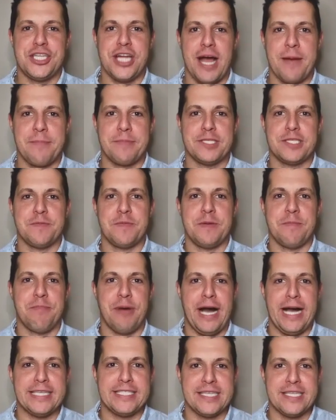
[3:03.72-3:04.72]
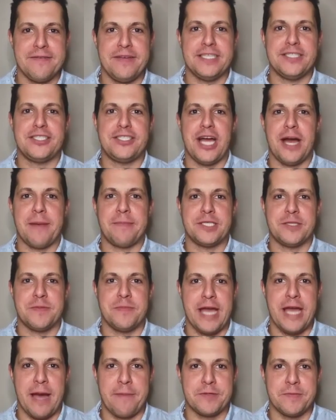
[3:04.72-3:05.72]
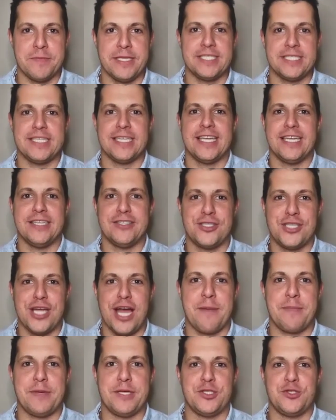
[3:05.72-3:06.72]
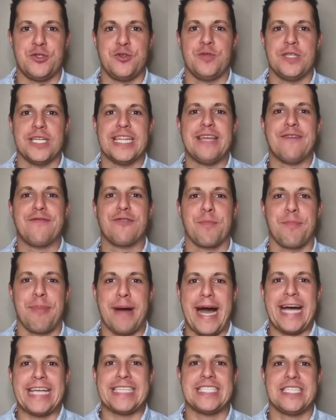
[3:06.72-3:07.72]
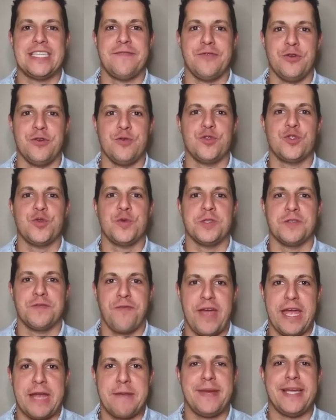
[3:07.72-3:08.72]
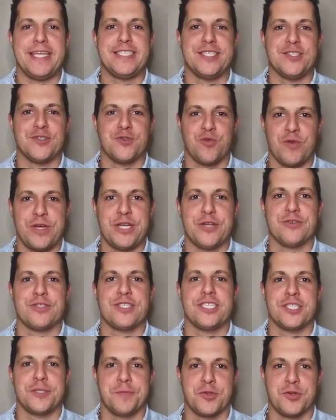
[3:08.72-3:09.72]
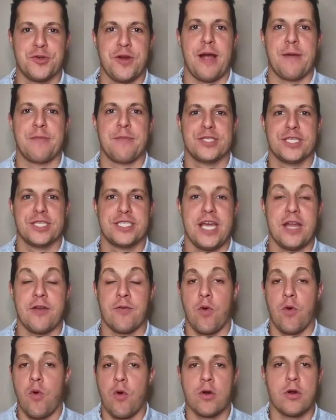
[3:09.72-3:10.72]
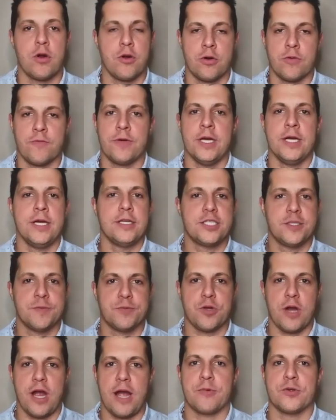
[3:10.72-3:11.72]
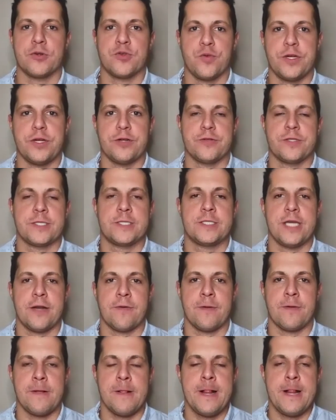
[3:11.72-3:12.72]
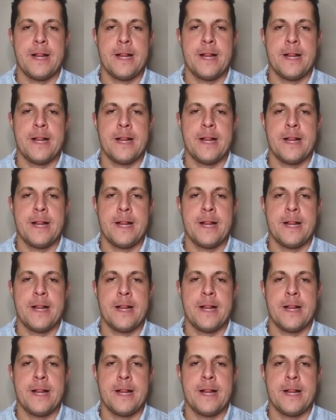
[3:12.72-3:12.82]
job is to be positive. His job is to be optimistic. His job is to deliver positive news to his fan base, his readers, his subscribers, et cetera, or her subscribers, readers, et cetera.